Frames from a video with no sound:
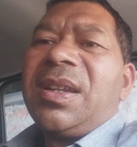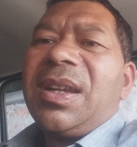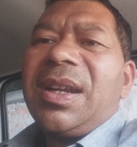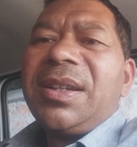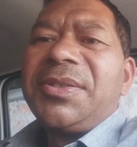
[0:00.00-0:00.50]

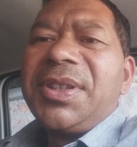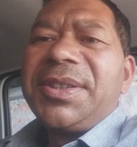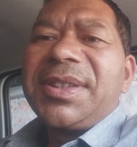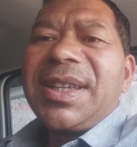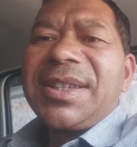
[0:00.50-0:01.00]
and
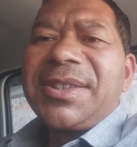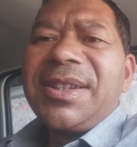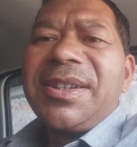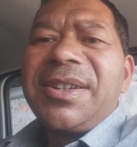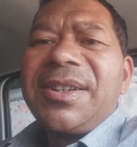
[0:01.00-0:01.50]
this
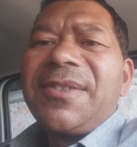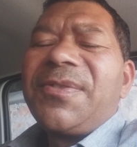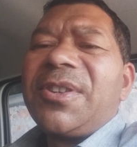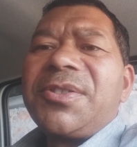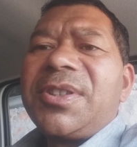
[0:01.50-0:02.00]
accelerated
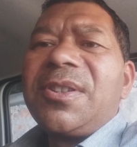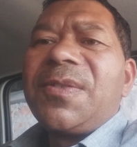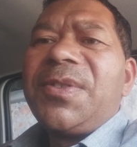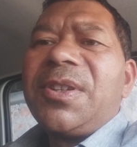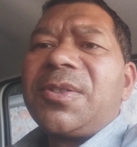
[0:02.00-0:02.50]
velocity
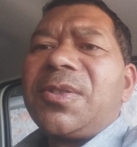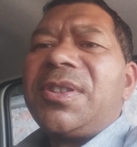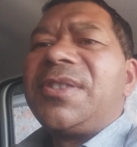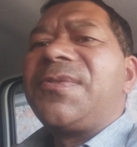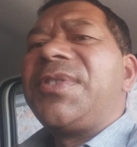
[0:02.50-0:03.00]
of electron
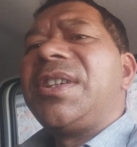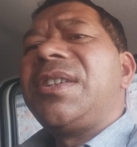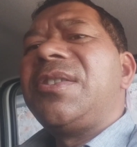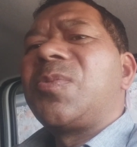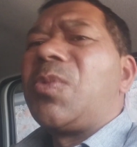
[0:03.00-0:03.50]
is
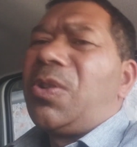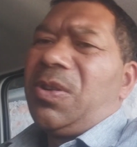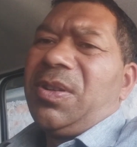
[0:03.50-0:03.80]
very small,